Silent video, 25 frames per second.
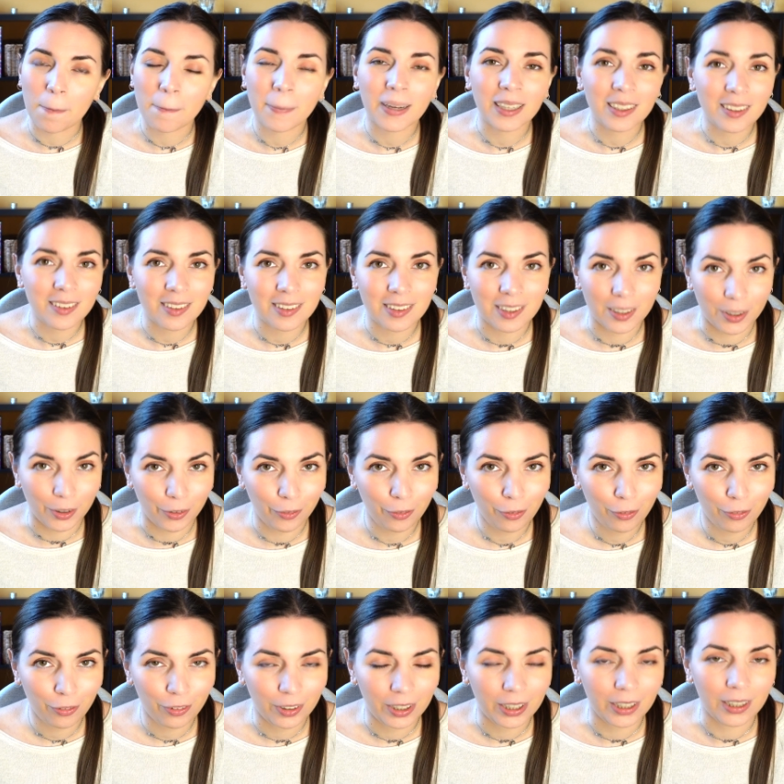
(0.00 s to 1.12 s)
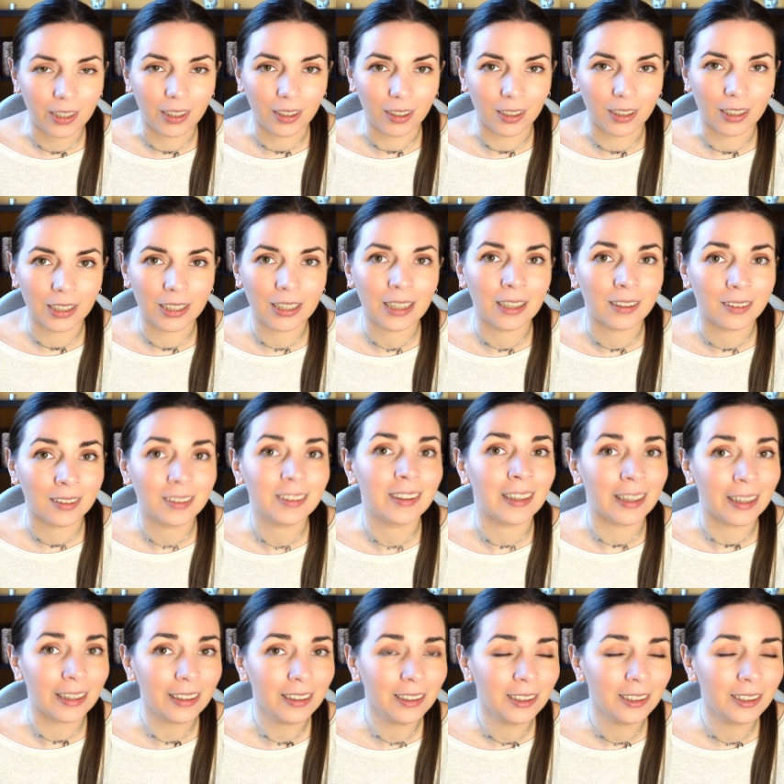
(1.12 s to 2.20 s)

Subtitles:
myself in Kante,